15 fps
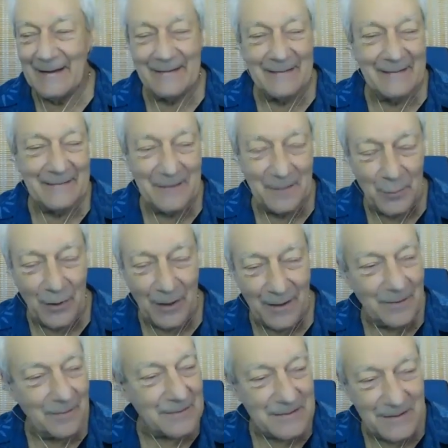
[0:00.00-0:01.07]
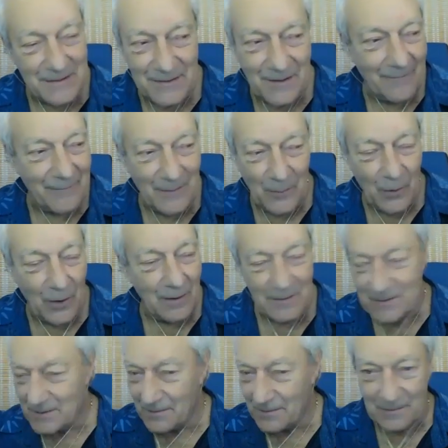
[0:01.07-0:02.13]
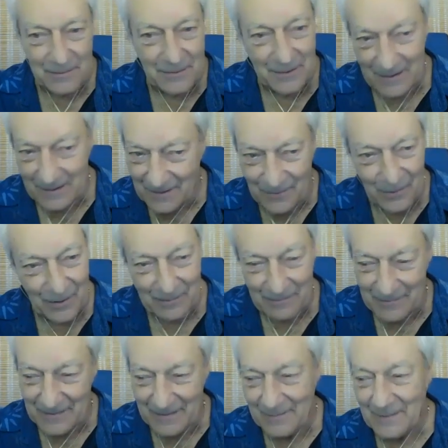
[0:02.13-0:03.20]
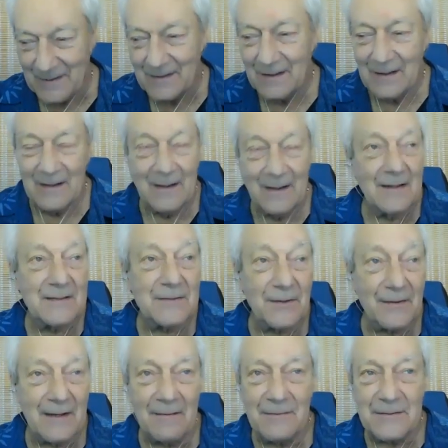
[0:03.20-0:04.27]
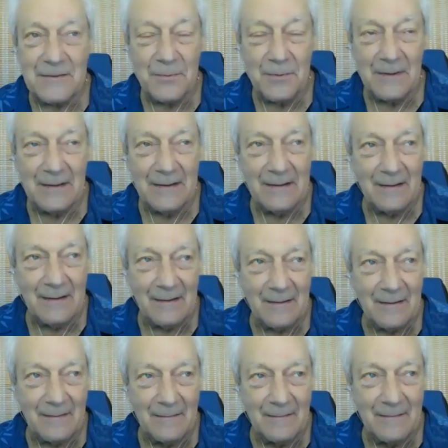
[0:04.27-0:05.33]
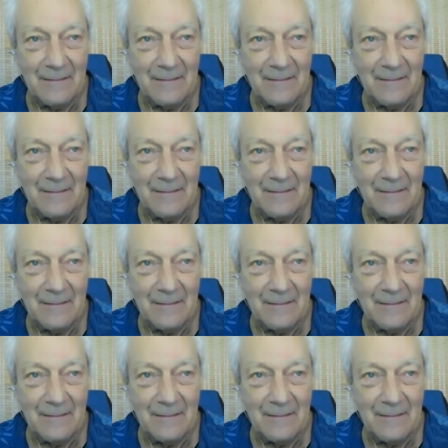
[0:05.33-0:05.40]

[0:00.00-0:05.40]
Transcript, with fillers: and then your brother was just off the wall. So we were trying to work with him. And so that was really, uh,